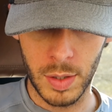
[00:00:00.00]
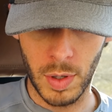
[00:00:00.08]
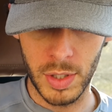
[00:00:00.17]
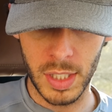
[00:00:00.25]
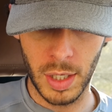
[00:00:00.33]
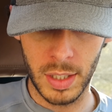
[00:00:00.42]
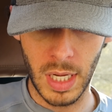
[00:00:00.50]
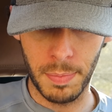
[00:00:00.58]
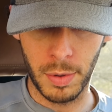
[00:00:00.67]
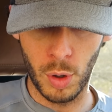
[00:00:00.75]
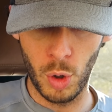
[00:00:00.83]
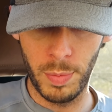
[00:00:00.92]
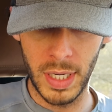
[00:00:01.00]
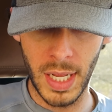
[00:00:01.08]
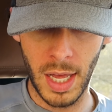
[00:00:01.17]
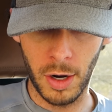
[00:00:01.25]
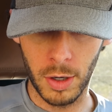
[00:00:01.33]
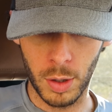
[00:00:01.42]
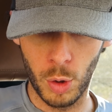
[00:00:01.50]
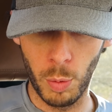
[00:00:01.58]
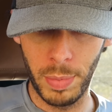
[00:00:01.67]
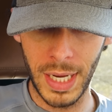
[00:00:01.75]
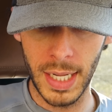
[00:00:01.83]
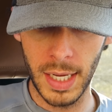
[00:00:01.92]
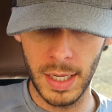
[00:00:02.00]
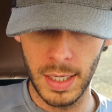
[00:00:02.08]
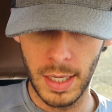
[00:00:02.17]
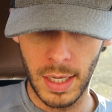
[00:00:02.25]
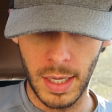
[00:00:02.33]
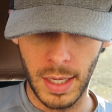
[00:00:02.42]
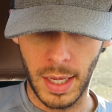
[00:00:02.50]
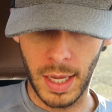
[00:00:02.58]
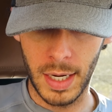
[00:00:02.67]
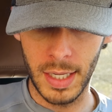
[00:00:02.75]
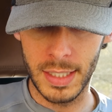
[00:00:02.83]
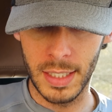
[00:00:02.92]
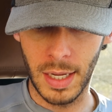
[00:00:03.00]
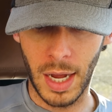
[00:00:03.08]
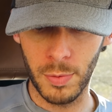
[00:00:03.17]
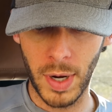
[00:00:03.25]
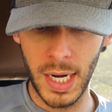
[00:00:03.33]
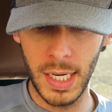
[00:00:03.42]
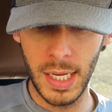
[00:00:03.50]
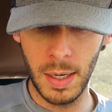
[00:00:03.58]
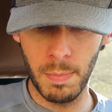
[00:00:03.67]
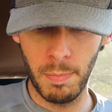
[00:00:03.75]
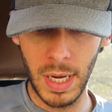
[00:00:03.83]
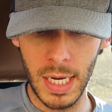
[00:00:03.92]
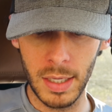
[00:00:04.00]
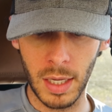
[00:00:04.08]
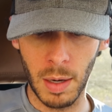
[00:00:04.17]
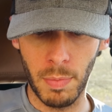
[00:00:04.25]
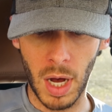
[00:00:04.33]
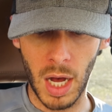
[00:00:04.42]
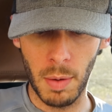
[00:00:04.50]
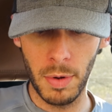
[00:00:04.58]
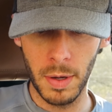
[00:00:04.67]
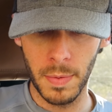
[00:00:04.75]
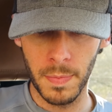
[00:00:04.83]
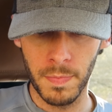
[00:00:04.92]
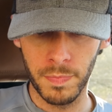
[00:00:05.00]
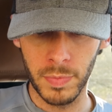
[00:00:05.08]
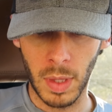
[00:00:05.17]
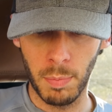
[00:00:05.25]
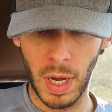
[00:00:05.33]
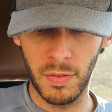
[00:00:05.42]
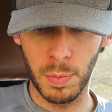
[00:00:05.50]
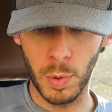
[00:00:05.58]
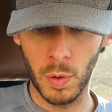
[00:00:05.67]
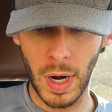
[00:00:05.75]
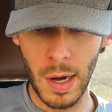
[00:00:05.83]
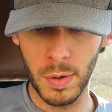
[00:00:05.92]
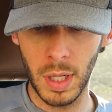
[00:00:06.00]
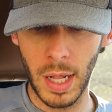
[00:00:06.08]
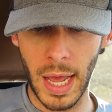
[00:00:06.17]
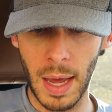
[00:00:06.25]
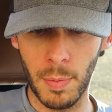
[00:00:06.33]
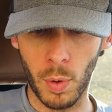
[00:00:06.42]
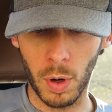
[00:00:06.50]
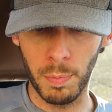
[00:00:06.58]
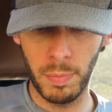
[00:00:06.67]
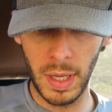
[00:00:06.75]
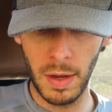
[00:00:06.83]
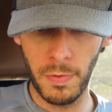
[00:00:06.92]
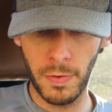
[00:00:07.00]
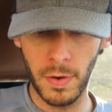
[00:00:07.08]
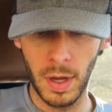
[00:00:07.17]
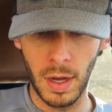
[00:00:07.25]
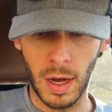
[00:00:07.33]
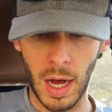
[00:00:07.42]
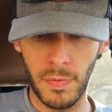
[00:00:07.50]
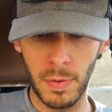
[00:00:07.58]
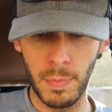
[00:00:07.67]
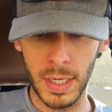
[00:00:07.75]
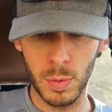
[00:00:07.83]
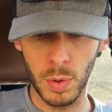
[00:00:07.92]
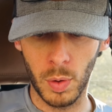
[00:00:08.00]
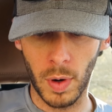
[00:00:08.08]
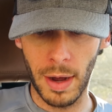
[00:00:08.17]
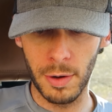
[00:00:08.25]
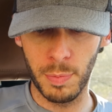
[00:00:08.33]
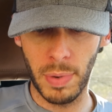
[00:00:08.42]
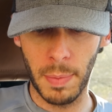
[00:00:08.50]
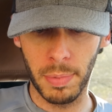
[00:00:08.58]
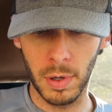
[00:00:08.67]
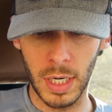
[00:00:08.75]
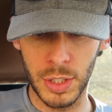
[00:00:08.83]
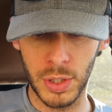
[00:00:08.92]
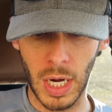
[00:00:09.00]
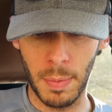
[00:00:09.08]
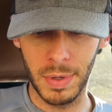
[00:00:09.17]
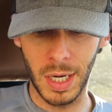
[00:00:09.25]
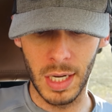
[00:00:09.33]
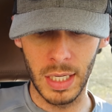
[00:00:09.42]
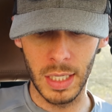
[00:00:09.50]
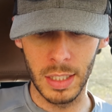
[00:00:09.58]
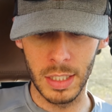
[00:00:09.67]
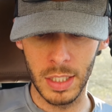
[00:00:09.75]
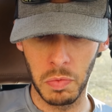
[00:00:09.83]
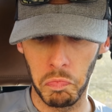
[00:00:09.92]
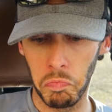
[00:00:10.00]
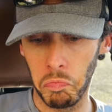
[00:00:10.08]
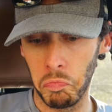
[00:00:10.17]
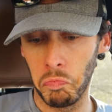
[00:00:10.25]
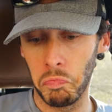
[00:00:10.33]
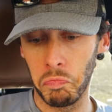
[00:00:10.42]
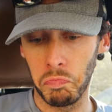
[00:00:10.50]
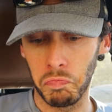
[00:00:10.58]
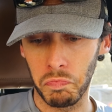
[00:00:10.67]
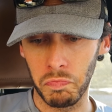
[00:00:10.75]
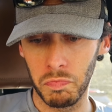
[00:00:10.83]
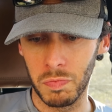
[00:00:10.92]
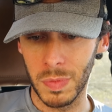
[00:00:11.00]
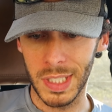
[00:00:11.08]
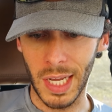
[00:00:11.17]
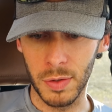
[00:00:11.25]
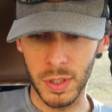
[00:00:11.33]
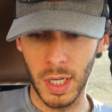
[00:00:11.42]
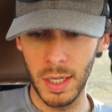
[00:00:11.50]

So I just looked up kubida or kubida, and it's an Iranian meat kebab made from ground lamb or beef, often mixed with ground pepper and chopped onions. Sounds